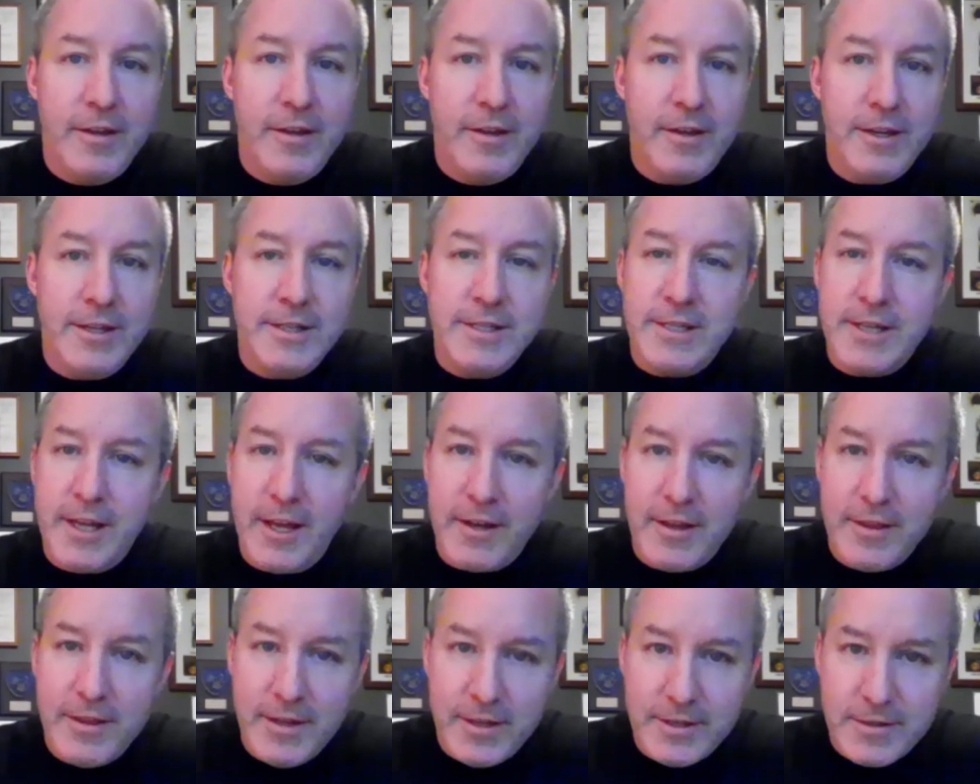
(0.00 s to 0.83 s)
Instead,
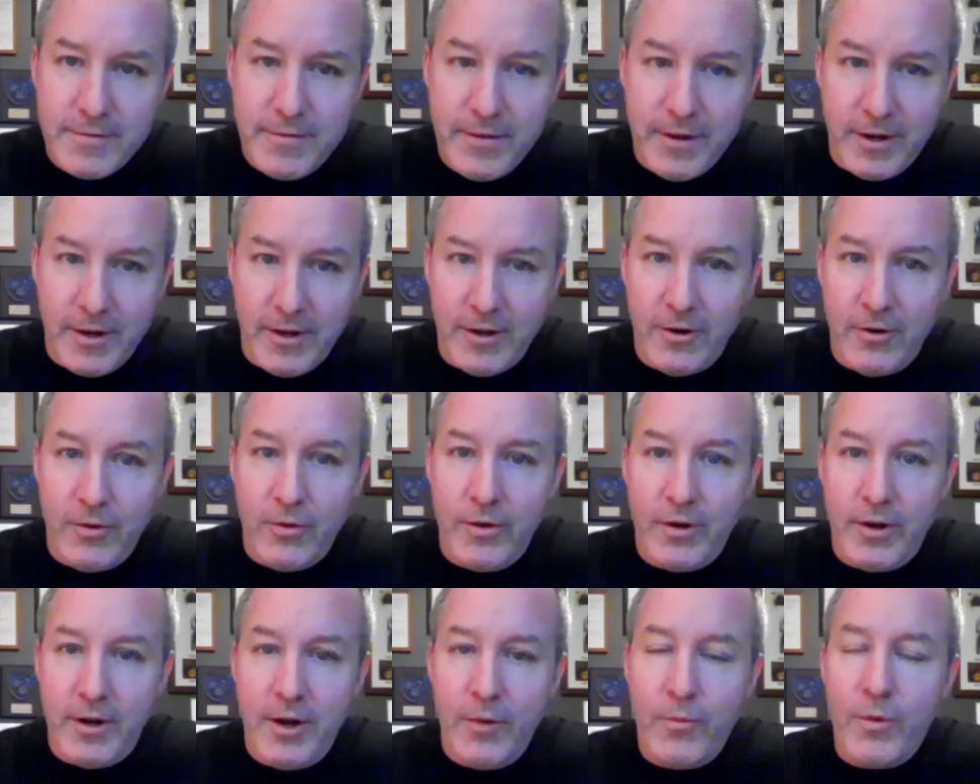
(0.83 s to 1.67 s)
in this video,
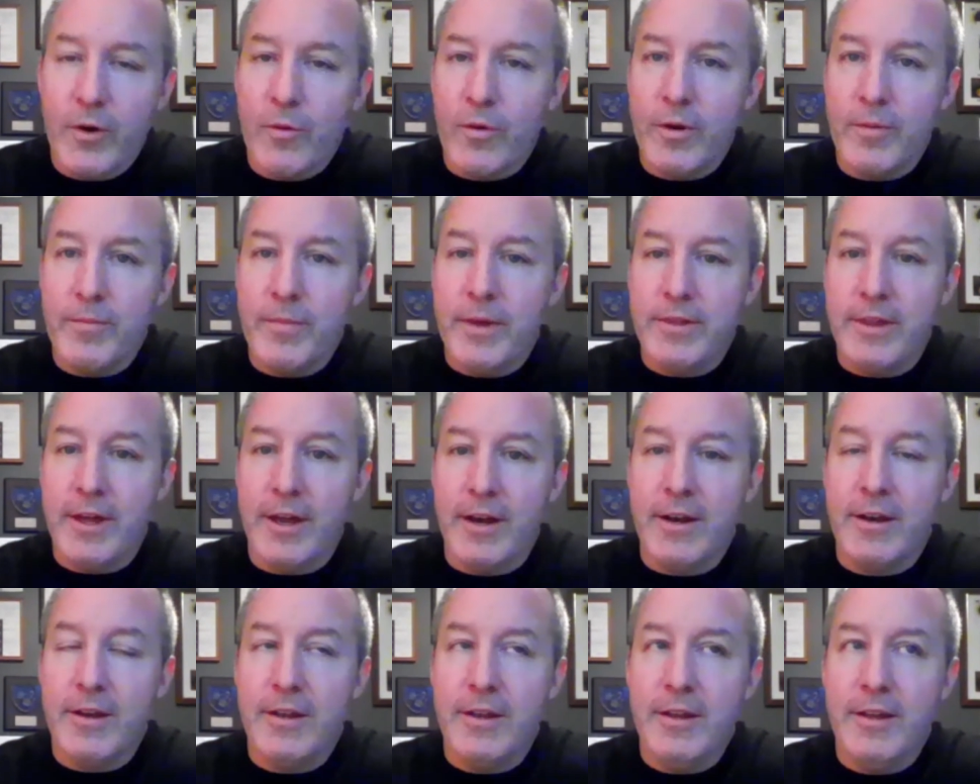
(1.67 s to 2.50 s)
I want to admit that